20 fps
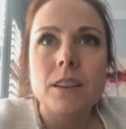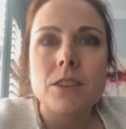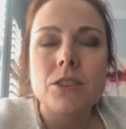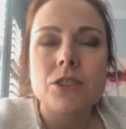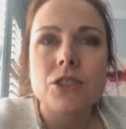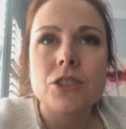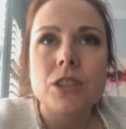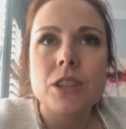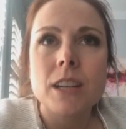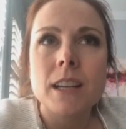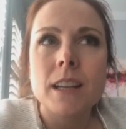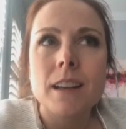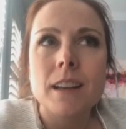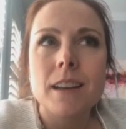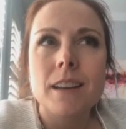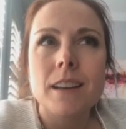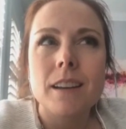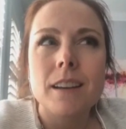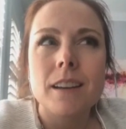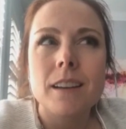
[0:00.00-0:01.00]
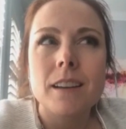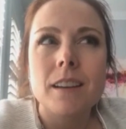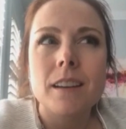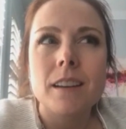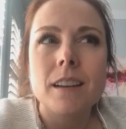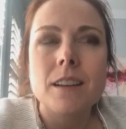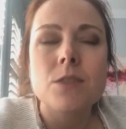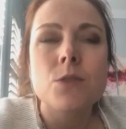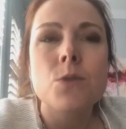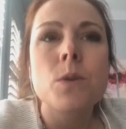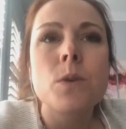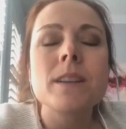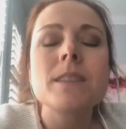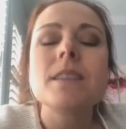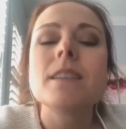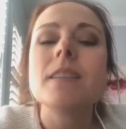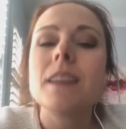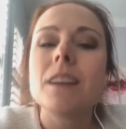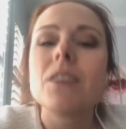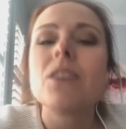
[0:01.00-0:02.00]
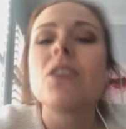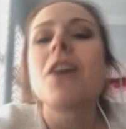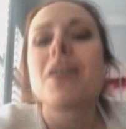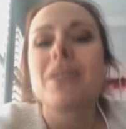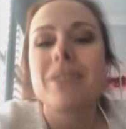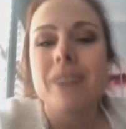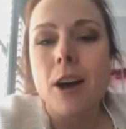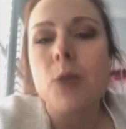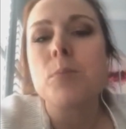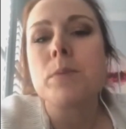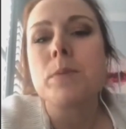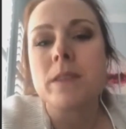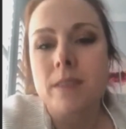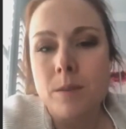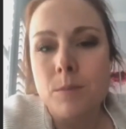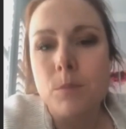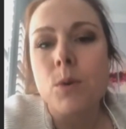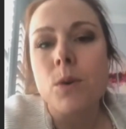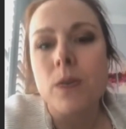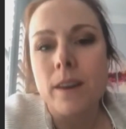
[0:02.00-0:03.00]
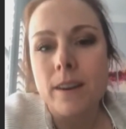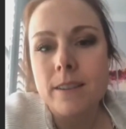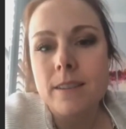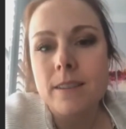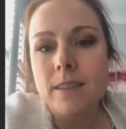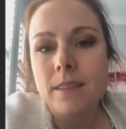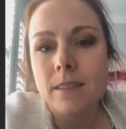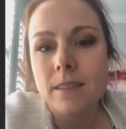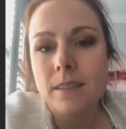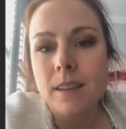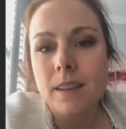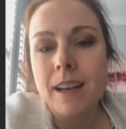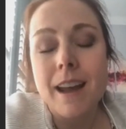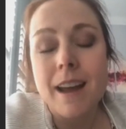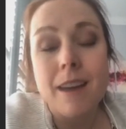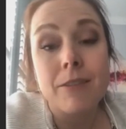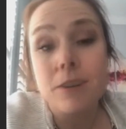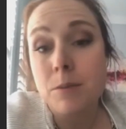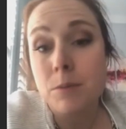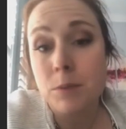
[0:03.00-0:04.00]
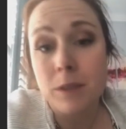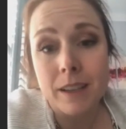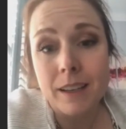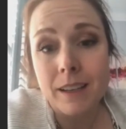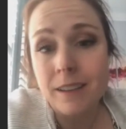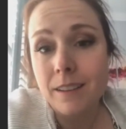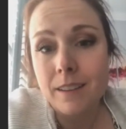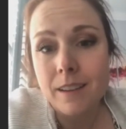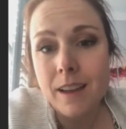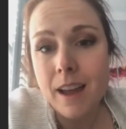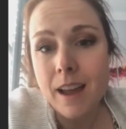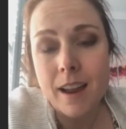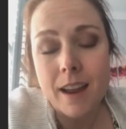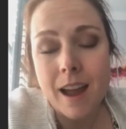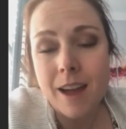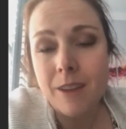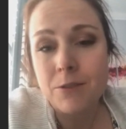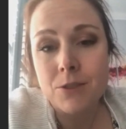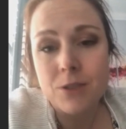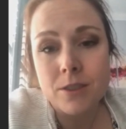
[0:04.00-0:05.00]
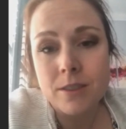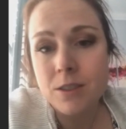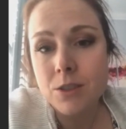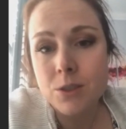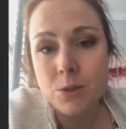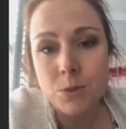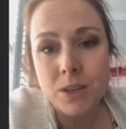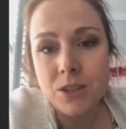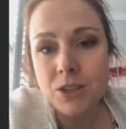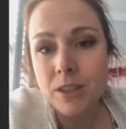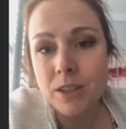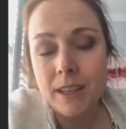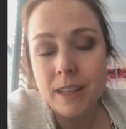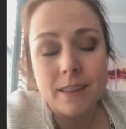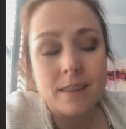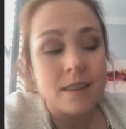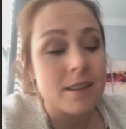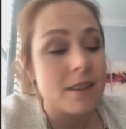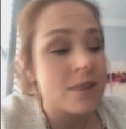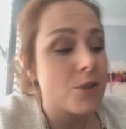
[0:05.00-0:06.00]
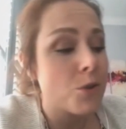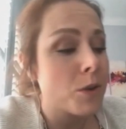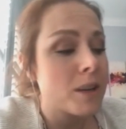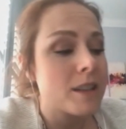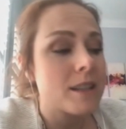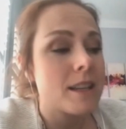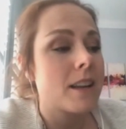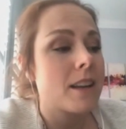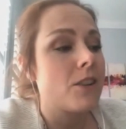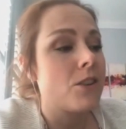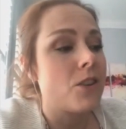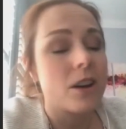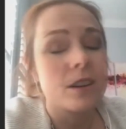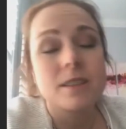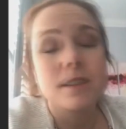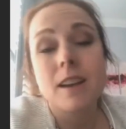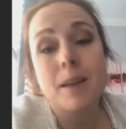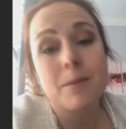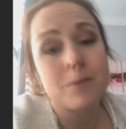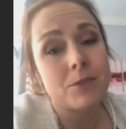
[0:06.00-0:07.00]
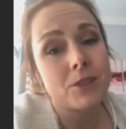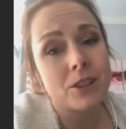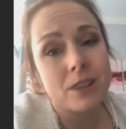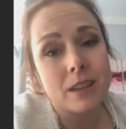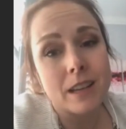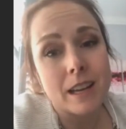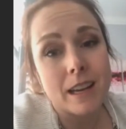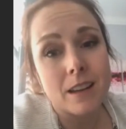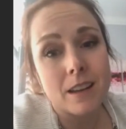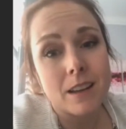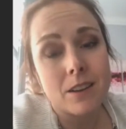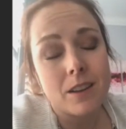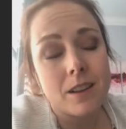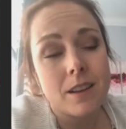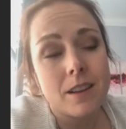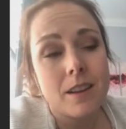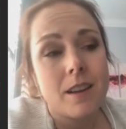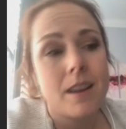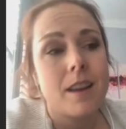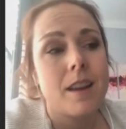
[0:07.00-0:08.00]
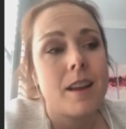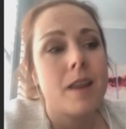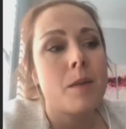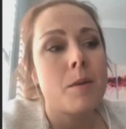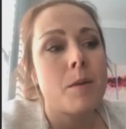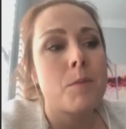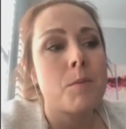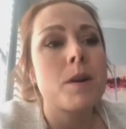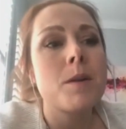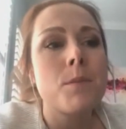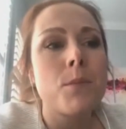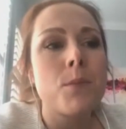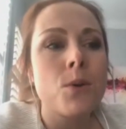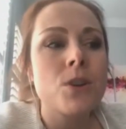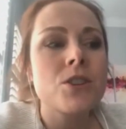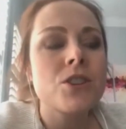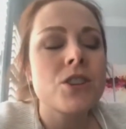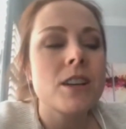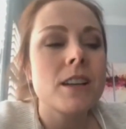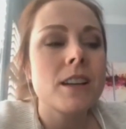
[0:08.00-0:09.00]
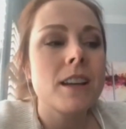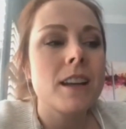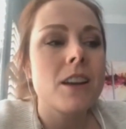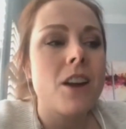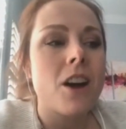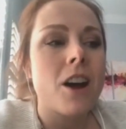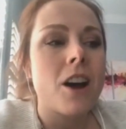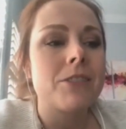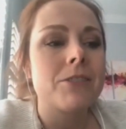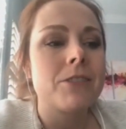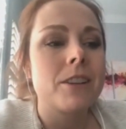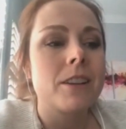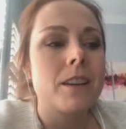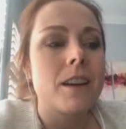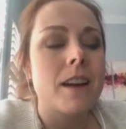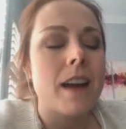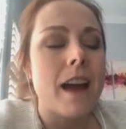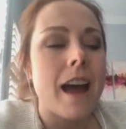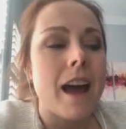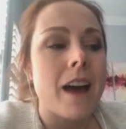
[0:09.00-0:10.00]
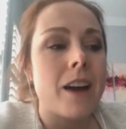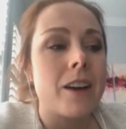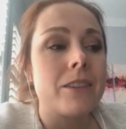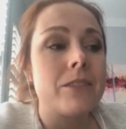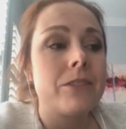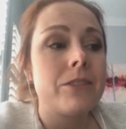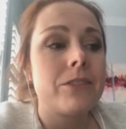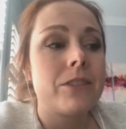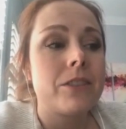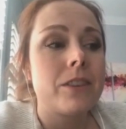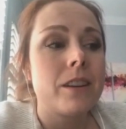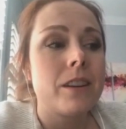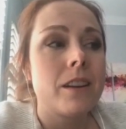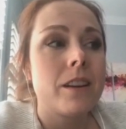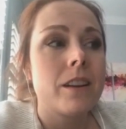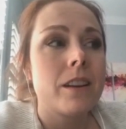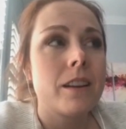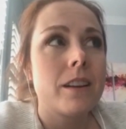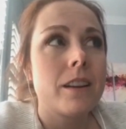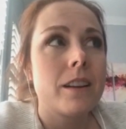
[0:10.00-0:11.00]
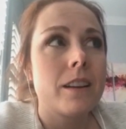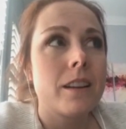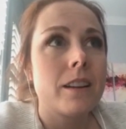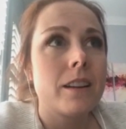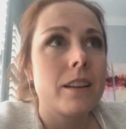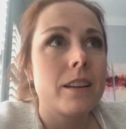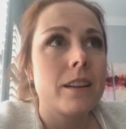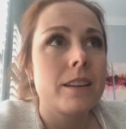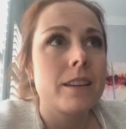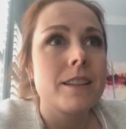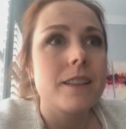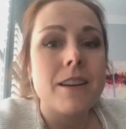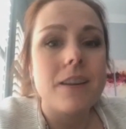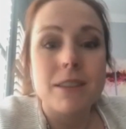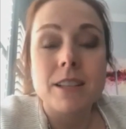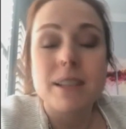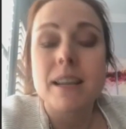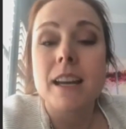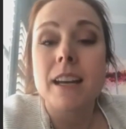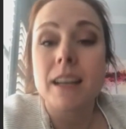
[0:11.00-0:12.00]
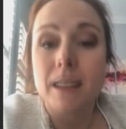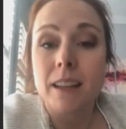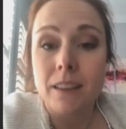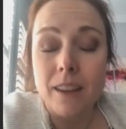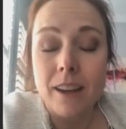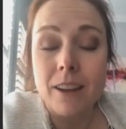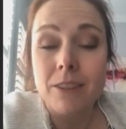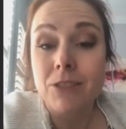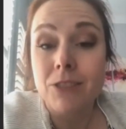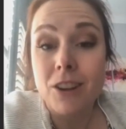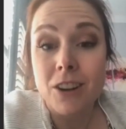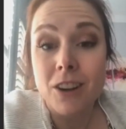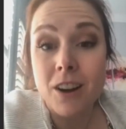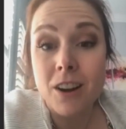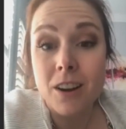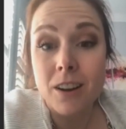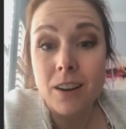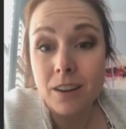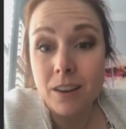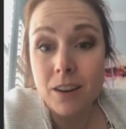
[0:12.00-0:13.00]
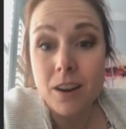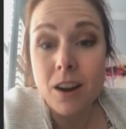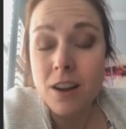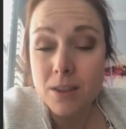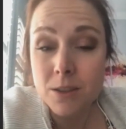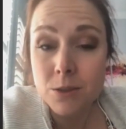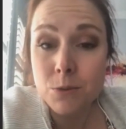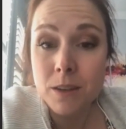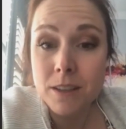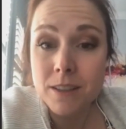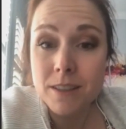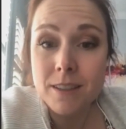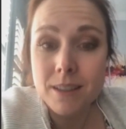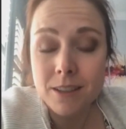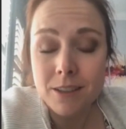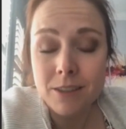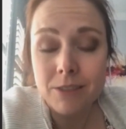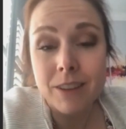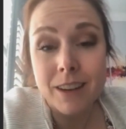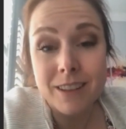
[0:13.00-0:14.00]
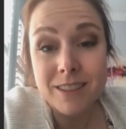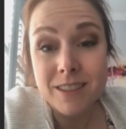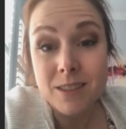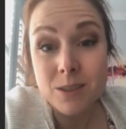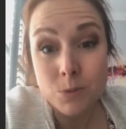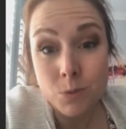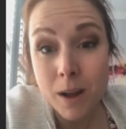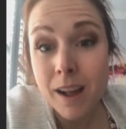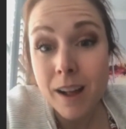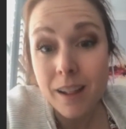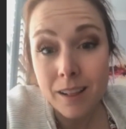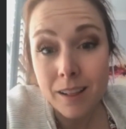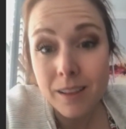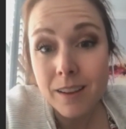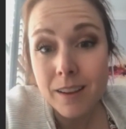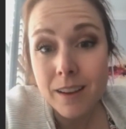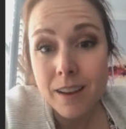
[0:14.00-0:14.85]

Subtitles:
she is going to need a lot of help and support, inevitably, after a situation like this. It's going to take a long time for her to heal. But abortion can often have devastating and lifelong consequences and effects as well.